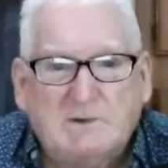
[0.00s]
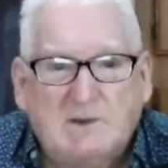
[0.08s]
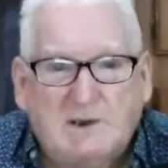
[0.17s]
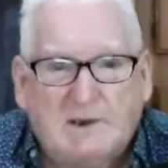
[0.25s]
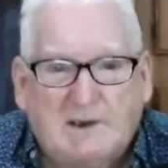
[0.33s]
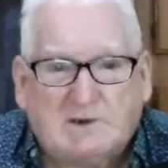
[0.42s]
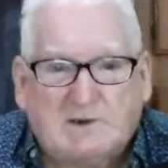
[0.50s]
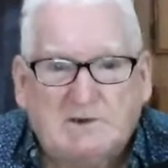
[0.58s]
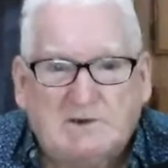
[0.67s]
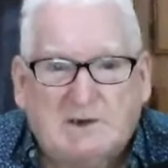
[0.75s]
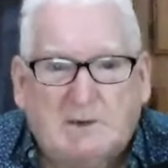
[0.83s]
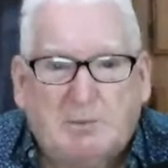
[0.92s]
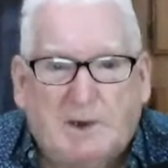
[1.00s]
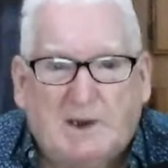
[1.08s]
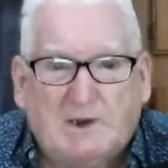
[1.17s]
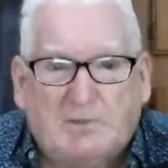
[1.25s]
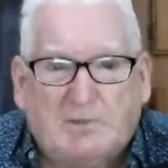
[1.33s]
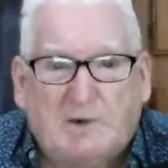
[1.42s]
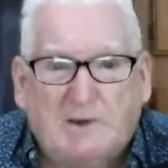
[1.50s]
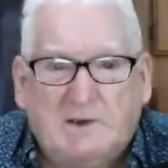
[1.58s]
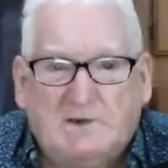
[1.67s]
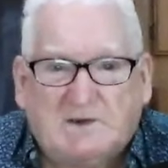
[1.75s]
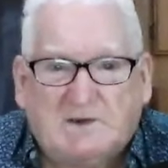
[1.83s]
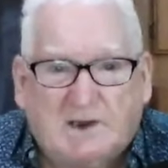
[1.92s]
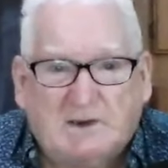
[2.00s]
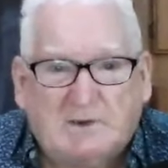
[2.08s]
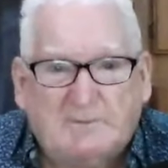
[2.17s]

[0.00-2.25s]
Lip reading: the elections in place for each state.